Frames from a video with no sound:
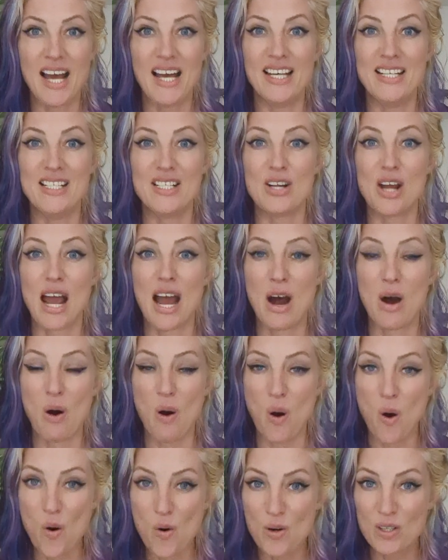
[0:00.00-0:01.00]
and our
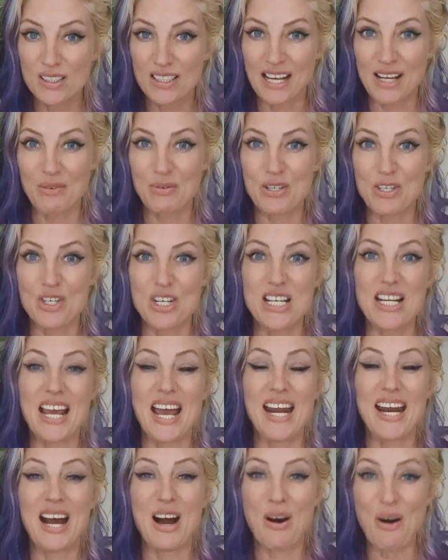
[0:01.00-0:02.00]
own languaging
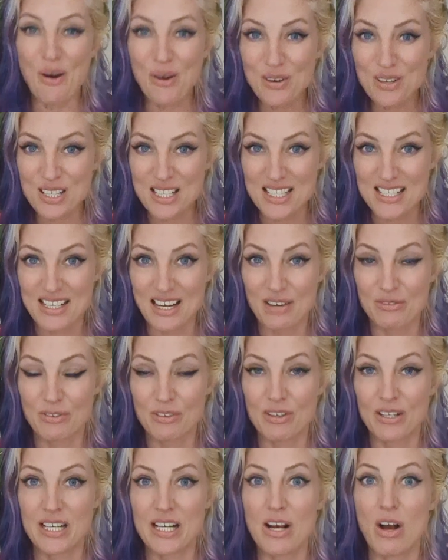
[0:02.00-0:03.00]
and our own
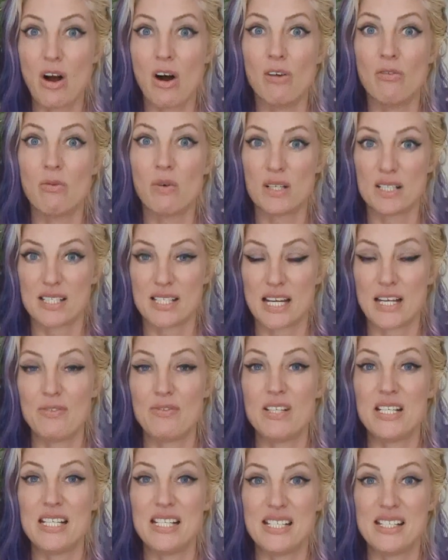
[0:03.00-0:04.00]
discovery of what
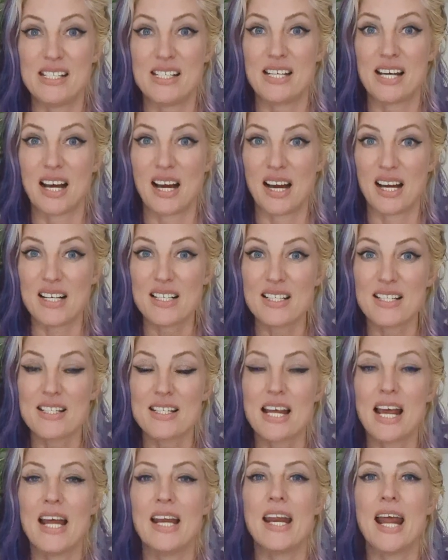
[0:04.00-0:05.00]
safety is to us
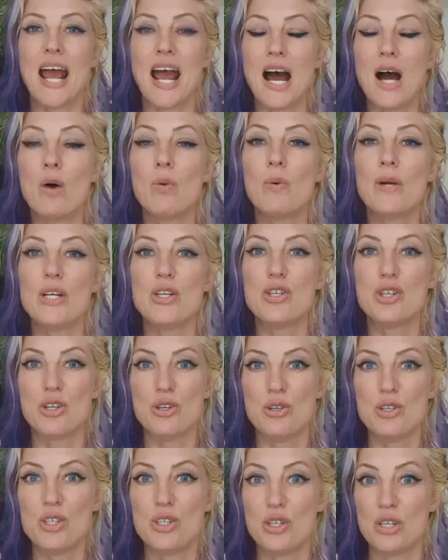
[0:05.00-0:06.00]
and how we
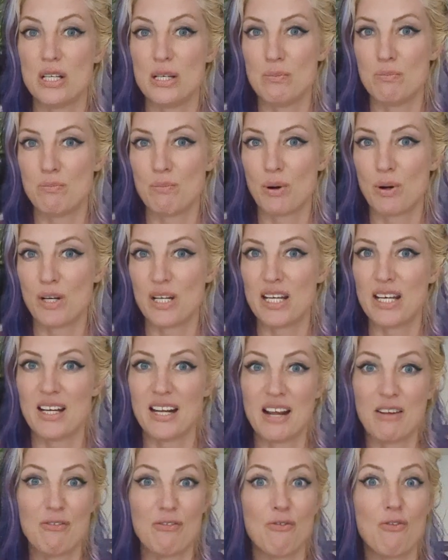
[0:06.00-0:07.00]
choose to embody
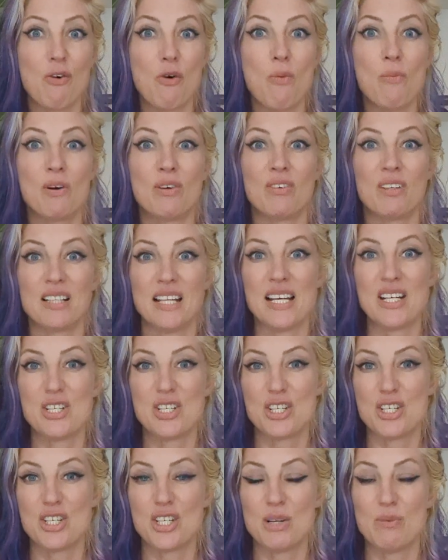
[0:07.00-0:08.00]
it and form a
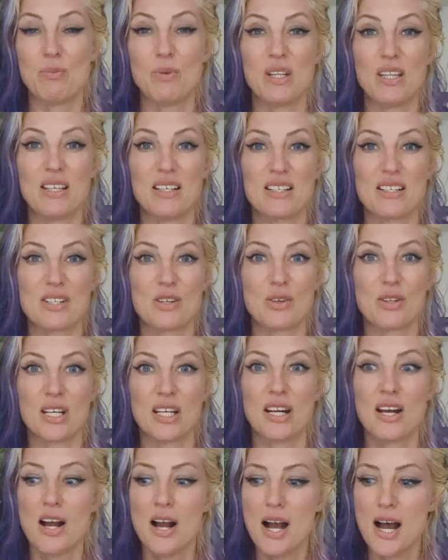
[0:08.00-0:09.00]
relationship with it so
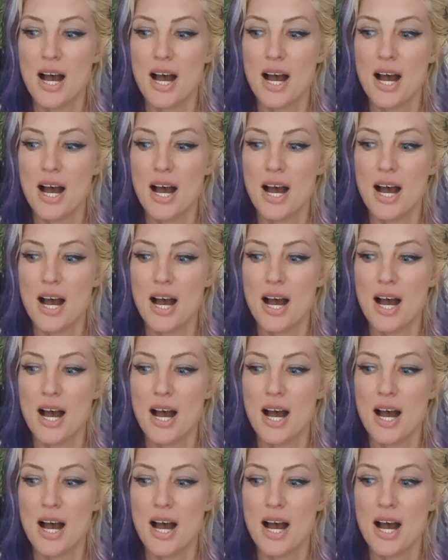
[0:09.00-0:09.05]
that